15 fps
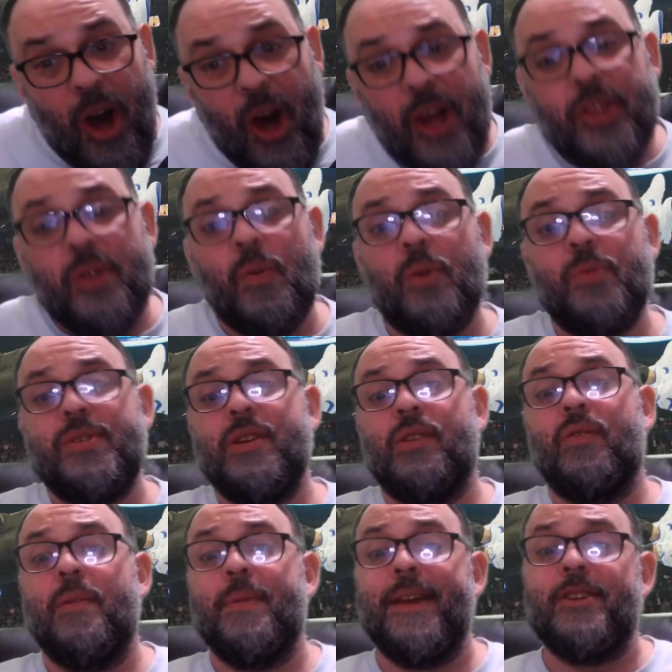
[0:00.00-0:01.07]
on the road to
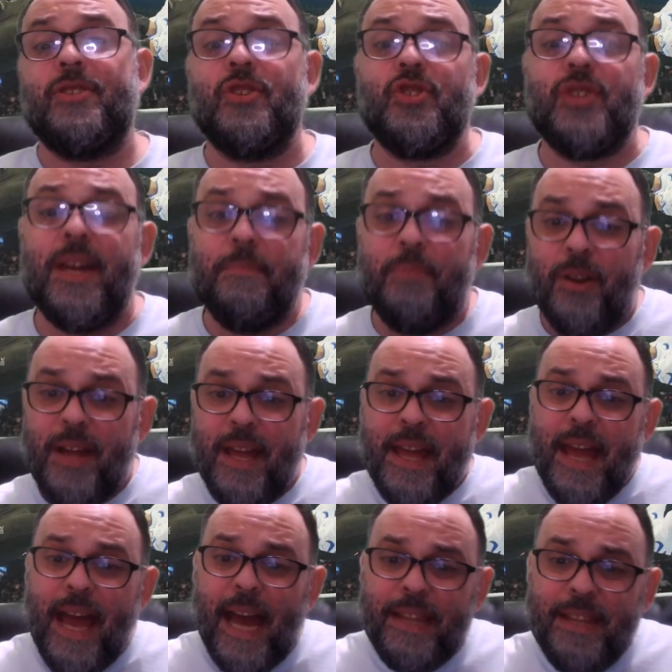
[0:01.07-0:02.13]
Elimination Chamber.
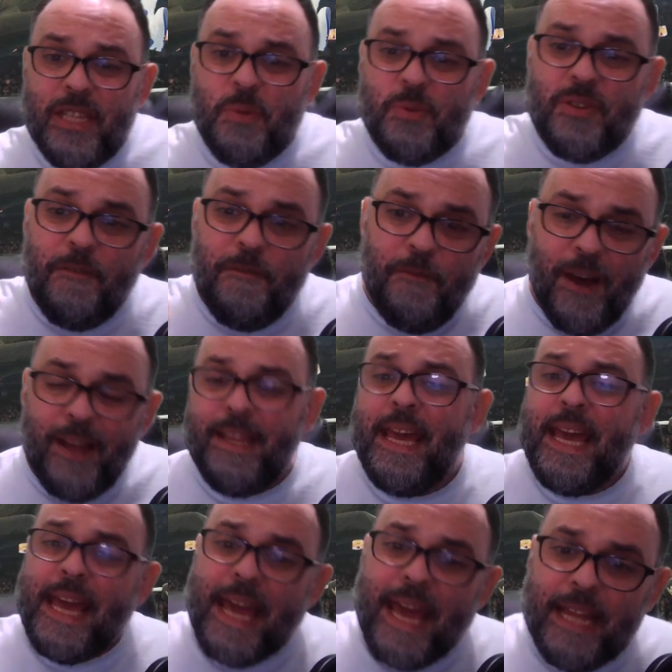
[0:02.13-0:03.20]
And this was a fun,
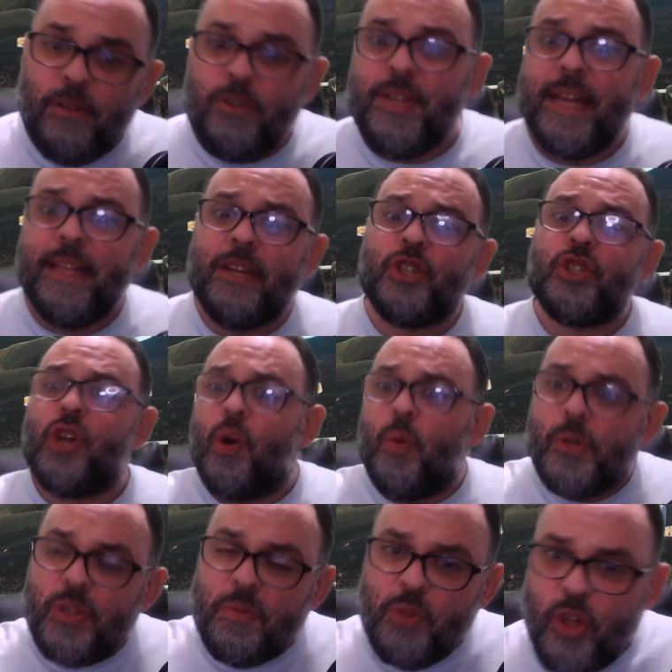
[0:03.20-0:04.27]
entertaining show
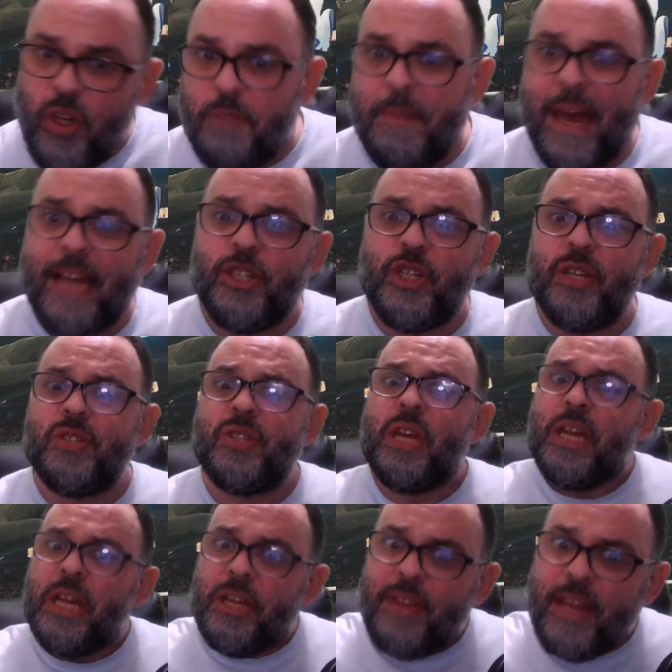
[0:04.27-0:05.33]
with some good matches
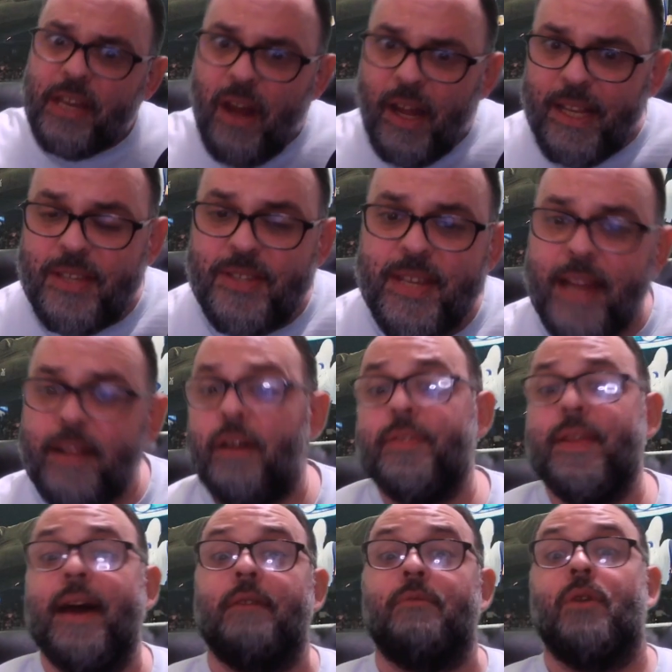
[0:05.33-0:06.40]
that got us set
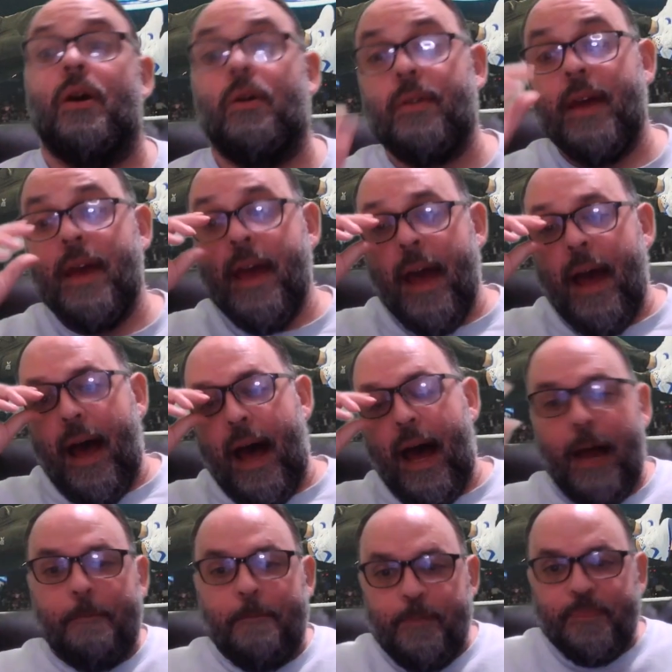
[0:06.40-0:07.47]
on that road.
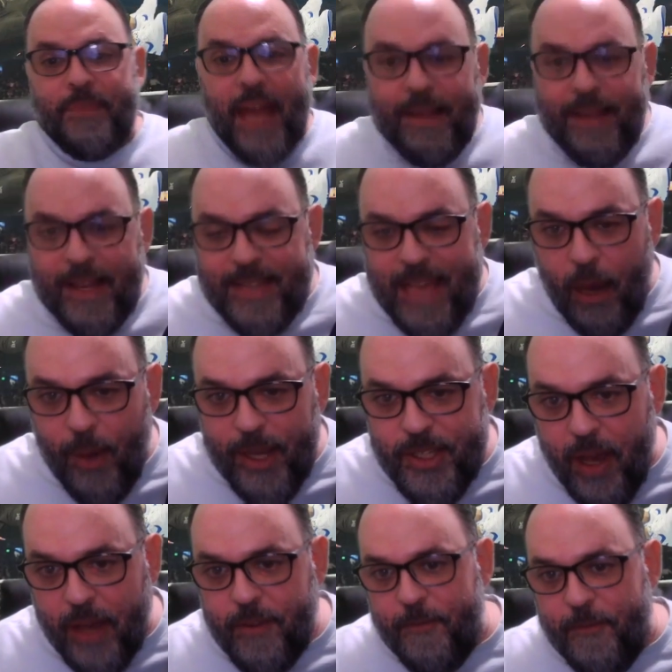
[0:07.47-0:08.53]
And that's how I
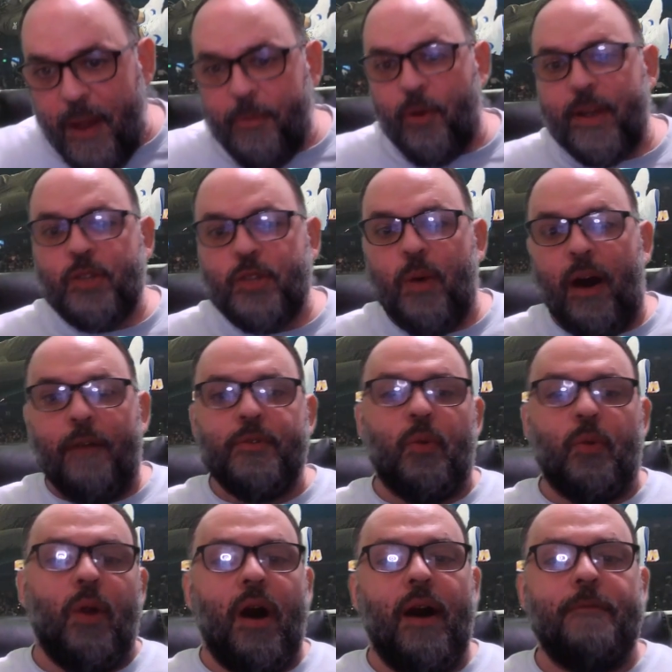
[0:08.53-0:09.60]
saw the February 12th
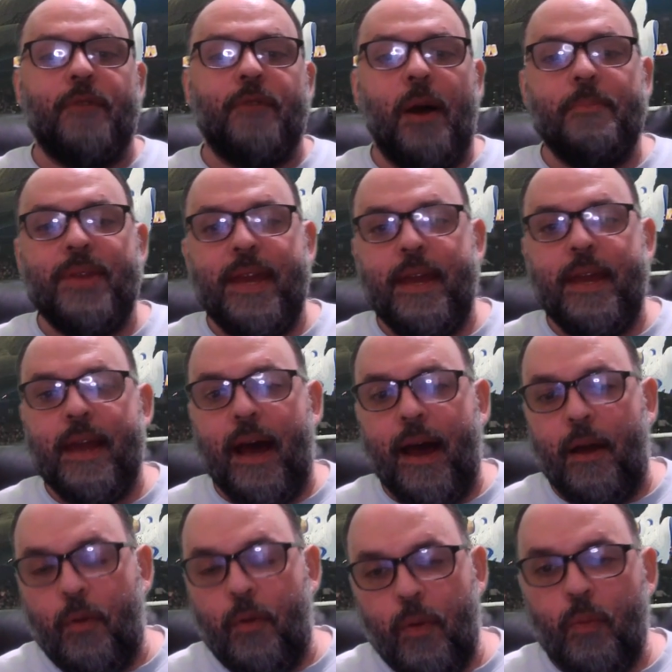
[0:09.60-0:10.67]
Raw from the
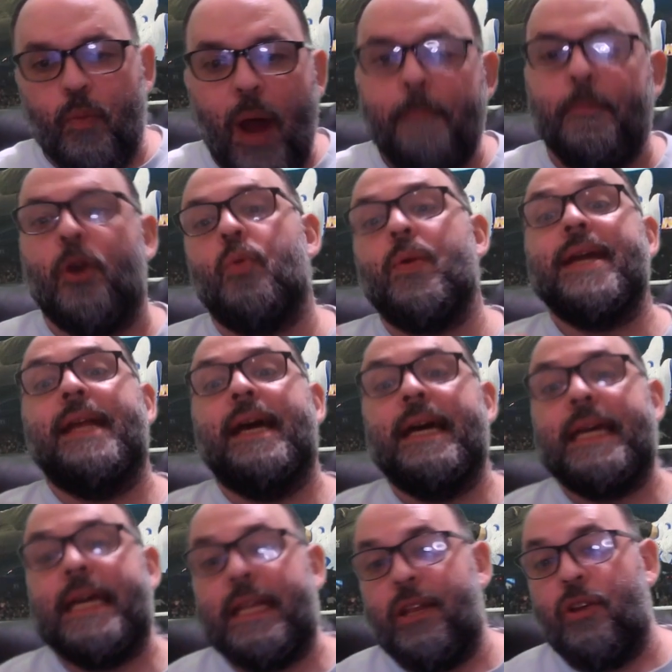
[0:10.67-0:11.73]
Rupp Arena
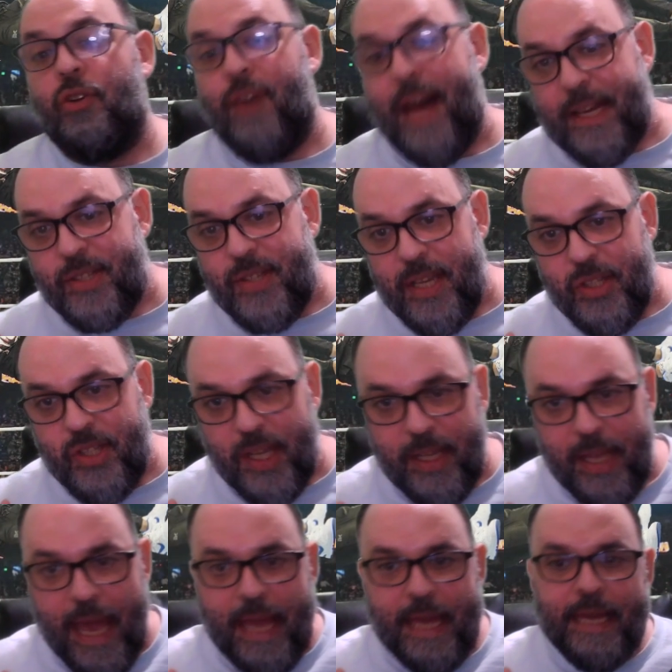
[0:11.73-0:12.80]
in
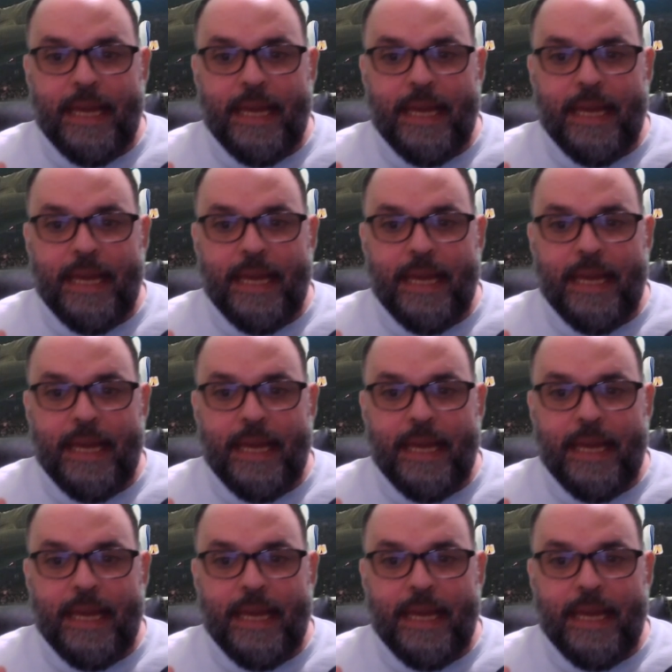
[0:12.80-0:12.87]
Lexington,